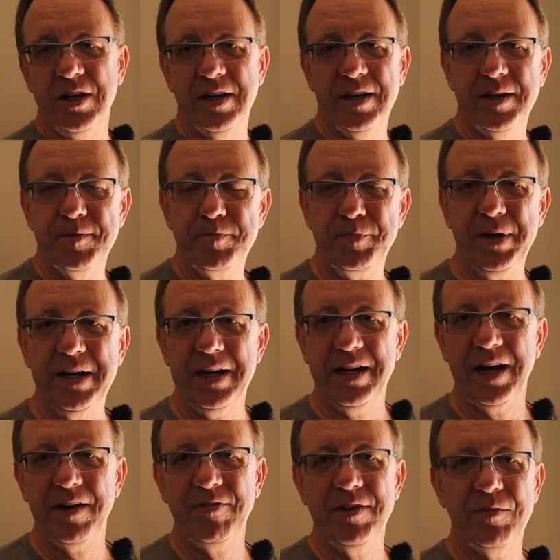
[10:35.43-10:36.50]
uh, putty
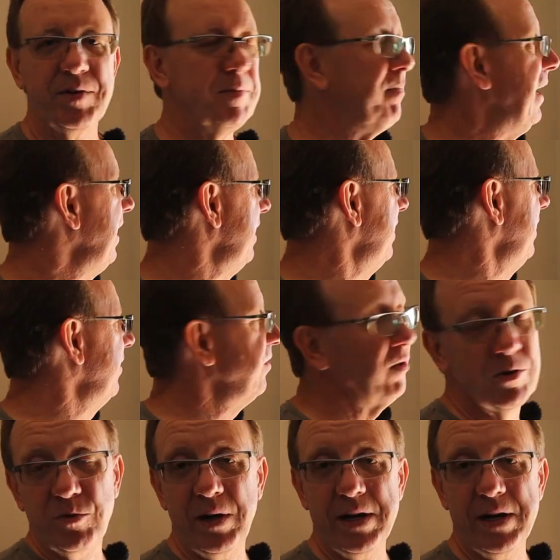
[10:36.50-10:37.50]
knife that we made into a